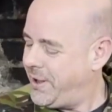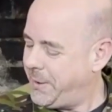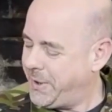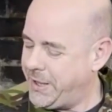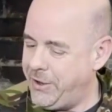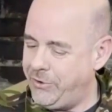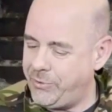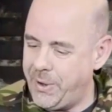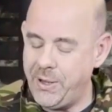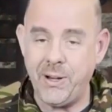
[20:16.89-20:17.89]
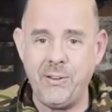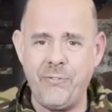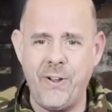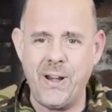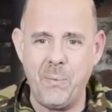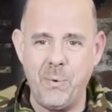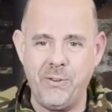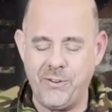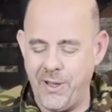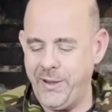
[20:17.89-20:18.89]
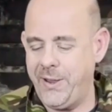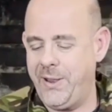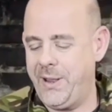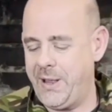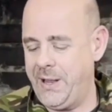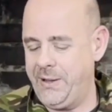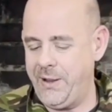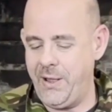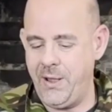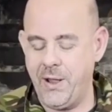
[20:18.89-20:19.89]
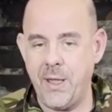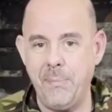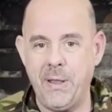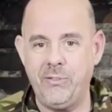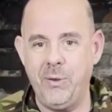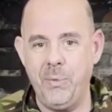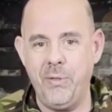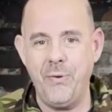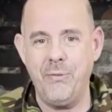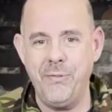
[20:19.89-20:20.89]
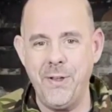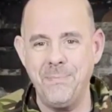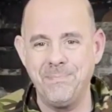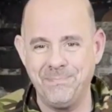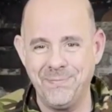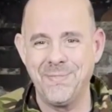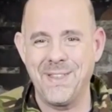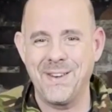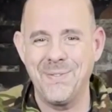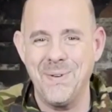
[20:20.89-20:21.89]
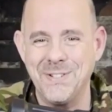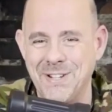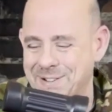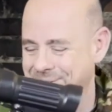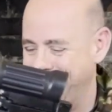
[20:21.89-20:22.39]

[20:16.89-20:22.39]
Let me get used to it. Let's find out what it's like, and I'll come back to you with a full review. Thanks for watching.